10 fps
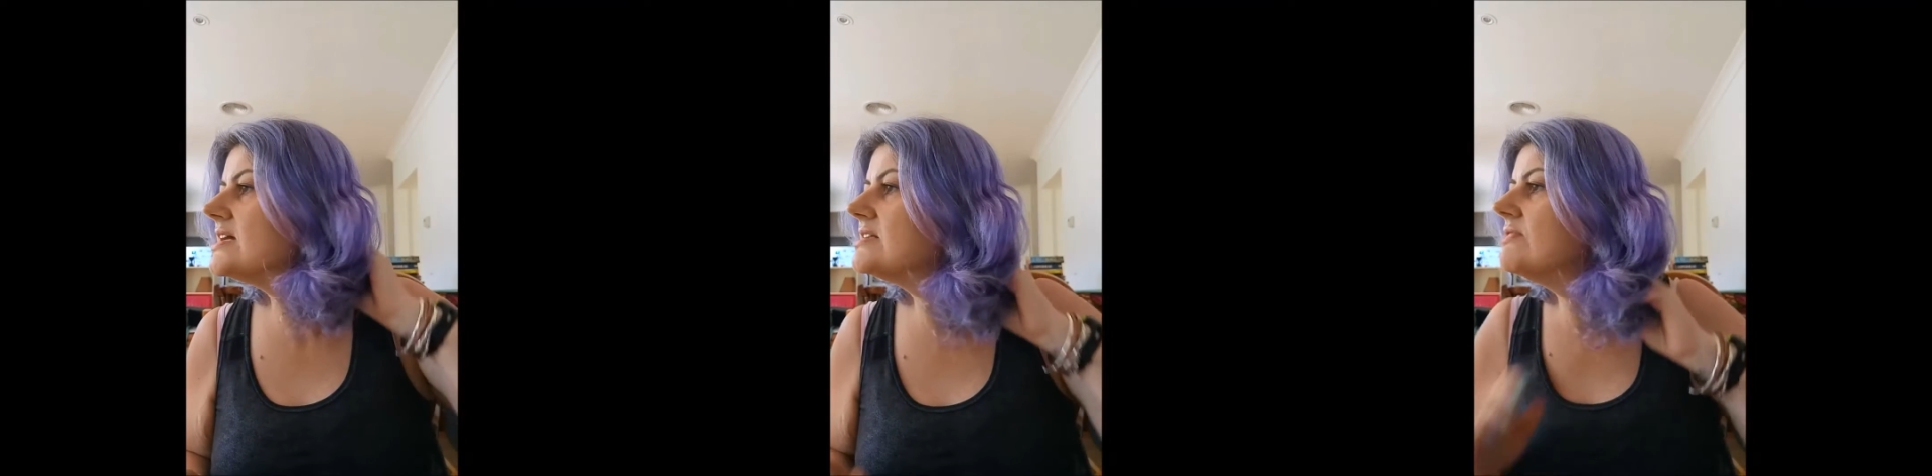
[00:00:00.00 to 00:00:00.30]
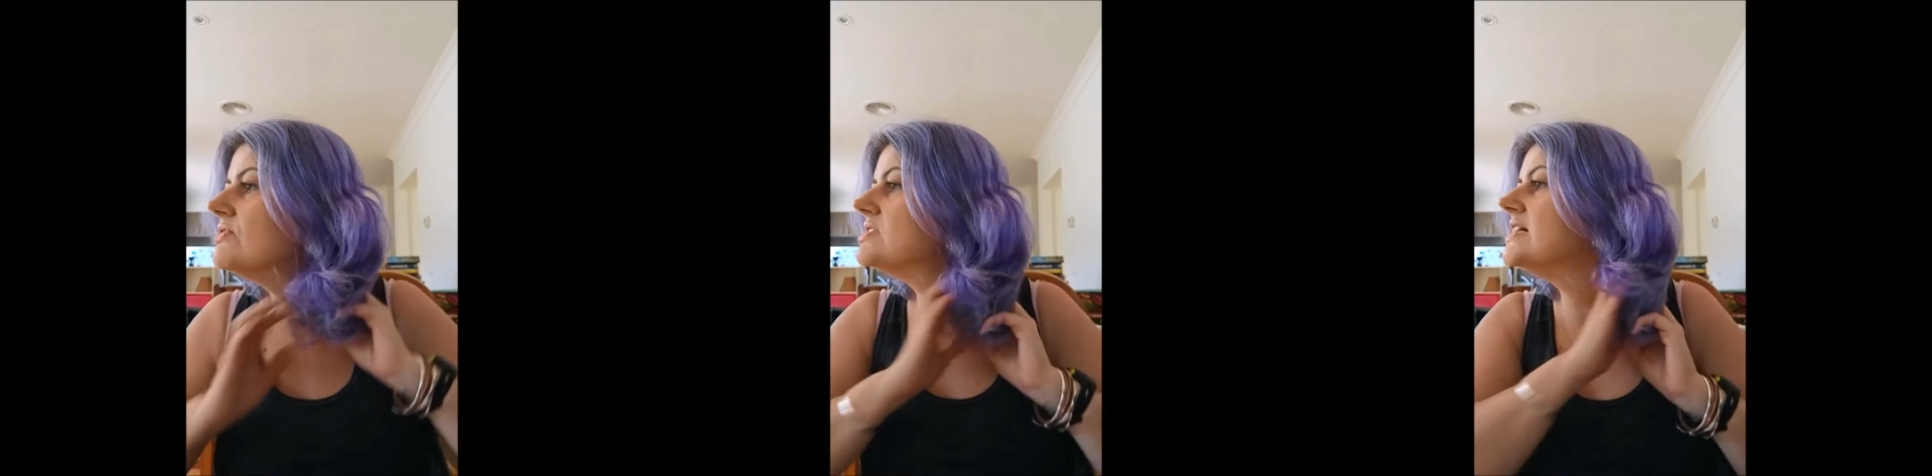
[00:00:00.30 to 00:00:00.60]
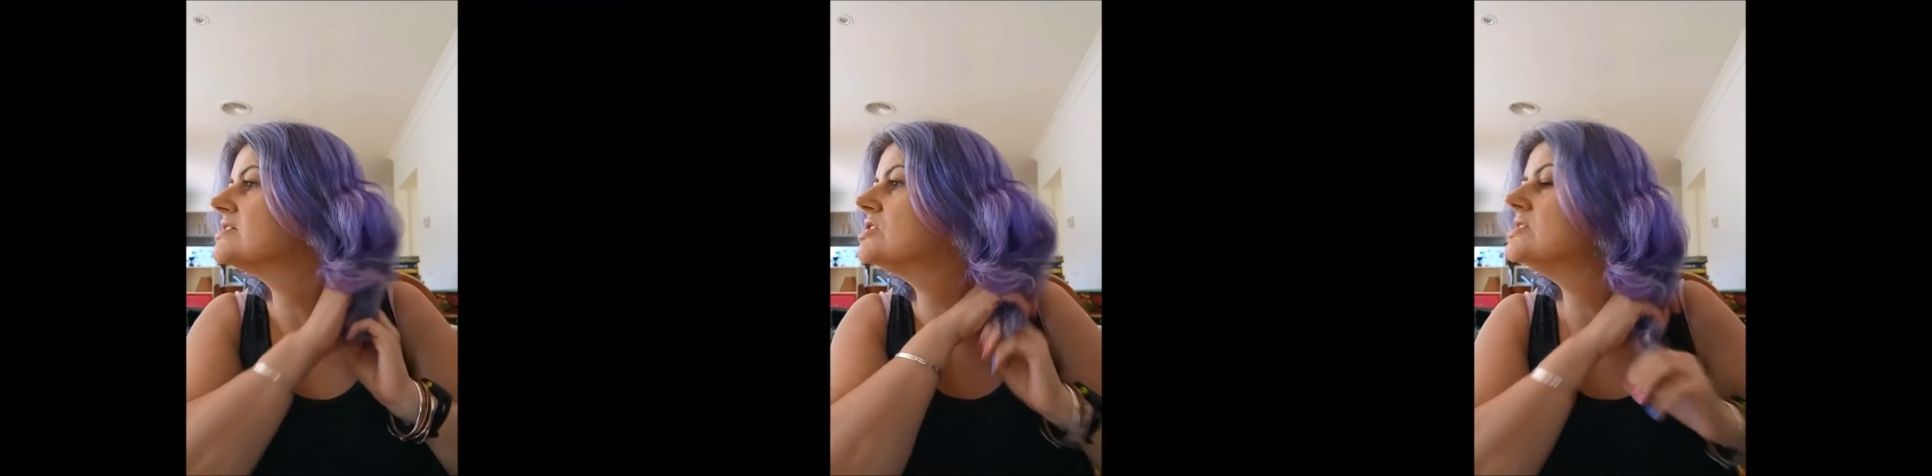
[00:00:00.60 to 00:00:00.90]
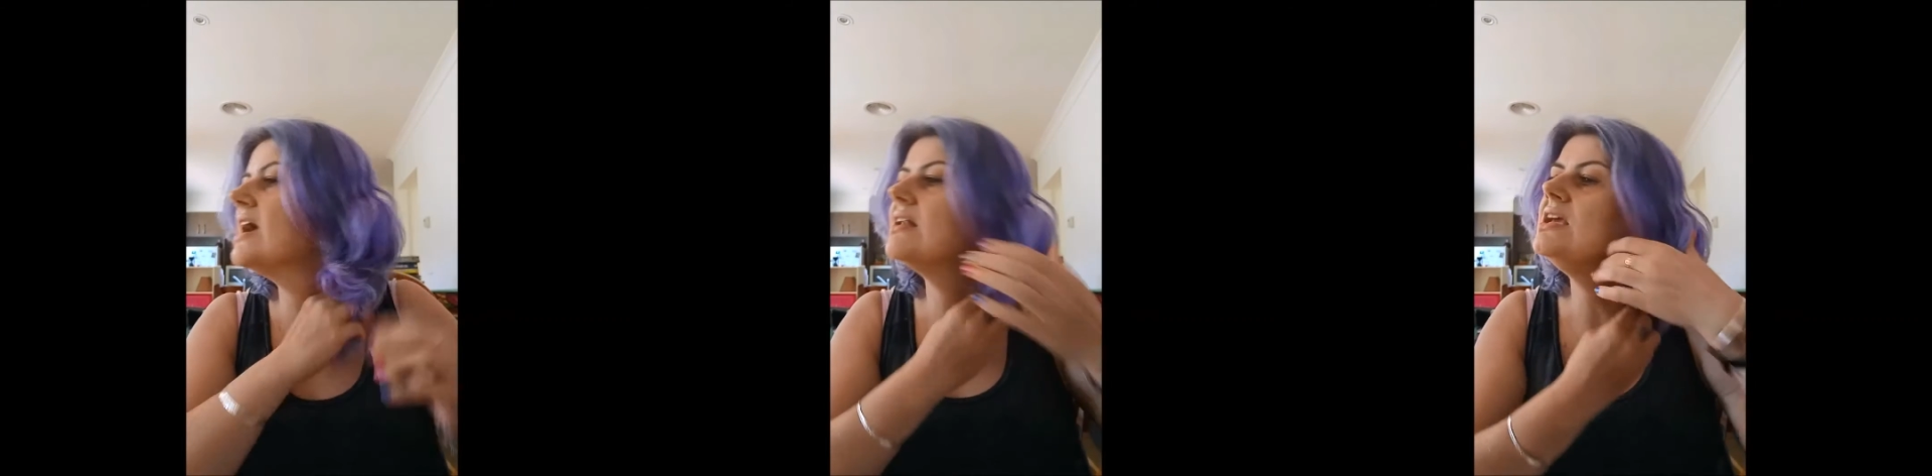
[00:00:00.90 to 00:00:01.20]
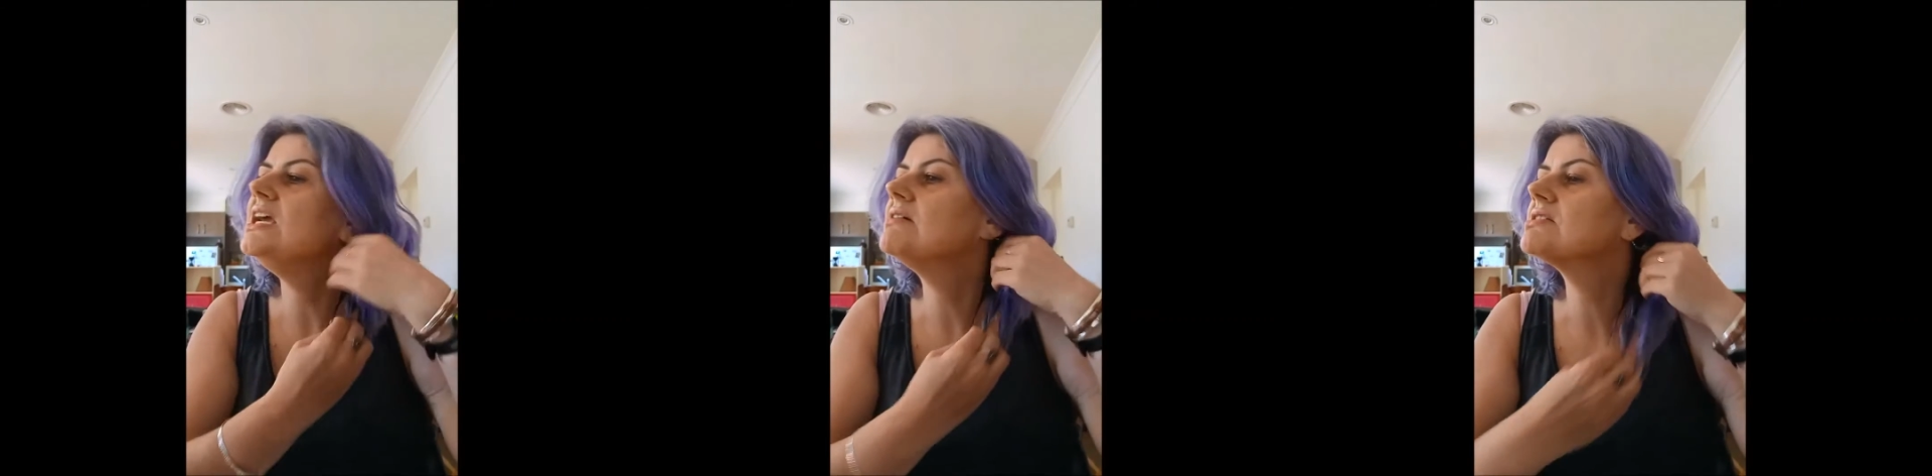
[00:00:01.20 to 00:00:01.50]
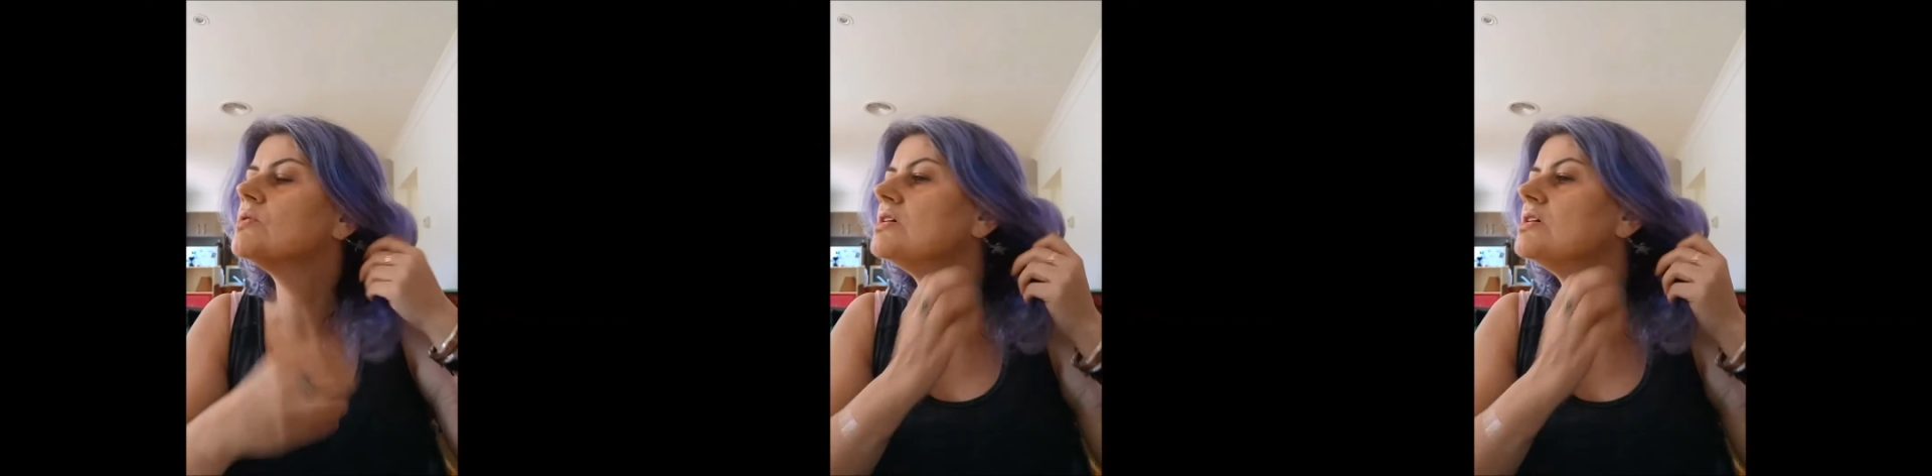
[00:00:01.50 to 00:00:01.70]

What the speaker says: a different texture down here.